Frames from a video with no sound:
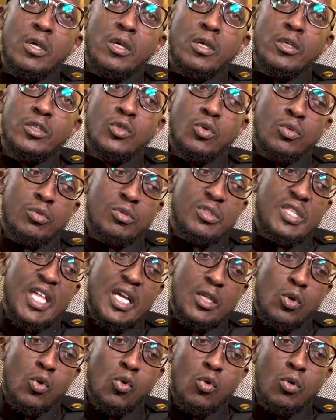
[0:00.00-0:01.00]
So that
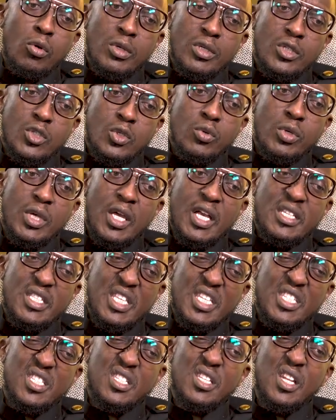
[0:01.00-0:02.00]
whole 2 years
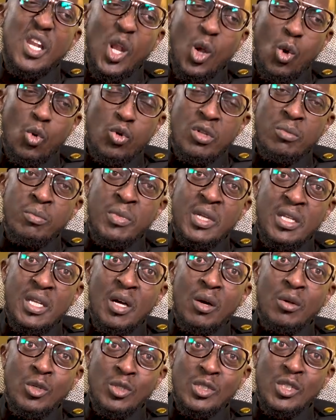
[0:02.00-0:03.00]
just slowed me
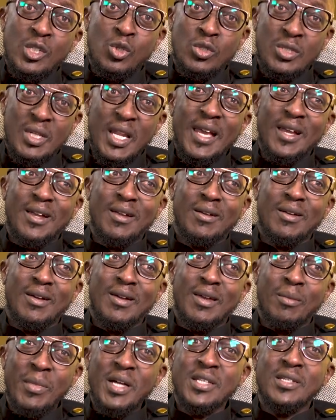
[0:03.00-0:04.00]
down. It was like
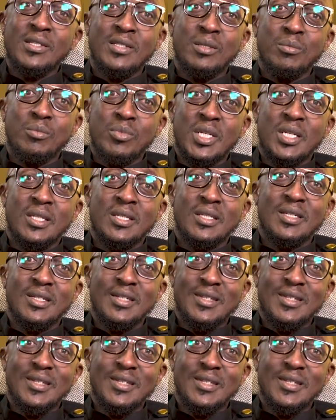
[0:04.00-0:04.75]
emergency brakes.